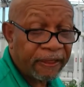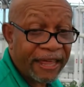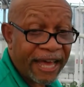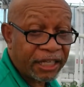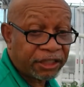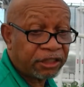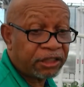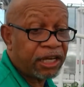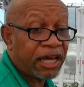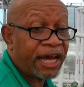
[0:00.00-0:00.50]

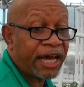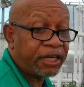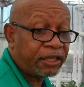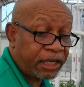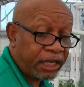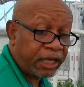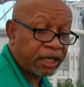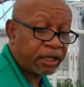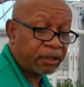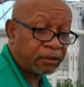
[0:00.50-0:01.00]
That's the
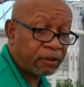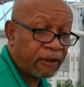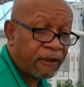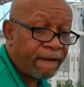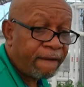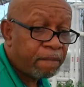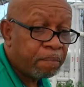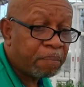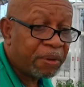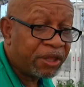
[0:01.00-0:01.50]
idea.
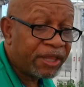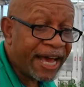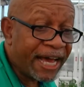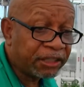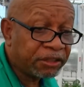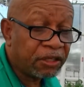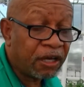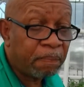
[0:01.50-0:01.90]
But that's